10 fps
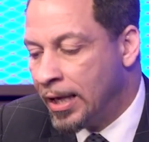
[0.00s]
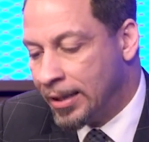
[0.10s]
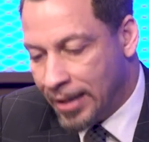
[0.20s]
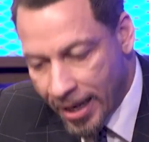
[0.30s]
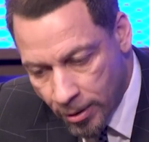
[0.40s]

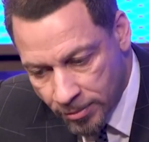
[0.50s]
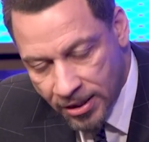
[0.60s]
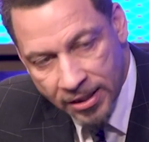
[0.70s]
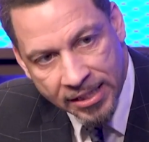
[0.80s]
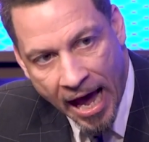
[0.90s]
led him
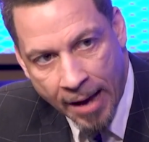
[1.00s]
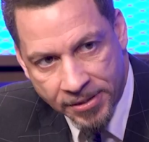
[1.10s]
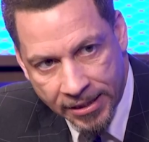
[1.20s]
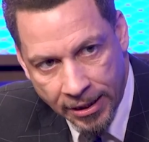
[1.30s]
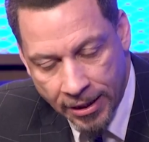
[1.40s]
to the top
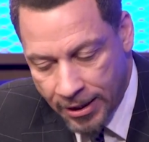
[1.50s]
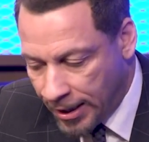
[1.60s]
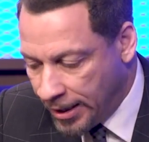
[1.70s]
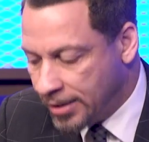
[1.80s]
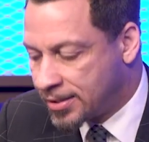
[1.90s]
seed in the
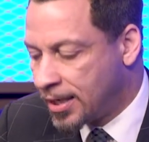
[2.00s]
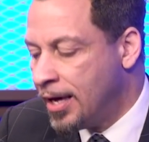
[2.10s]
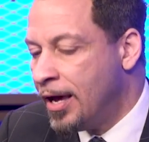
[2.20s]
East.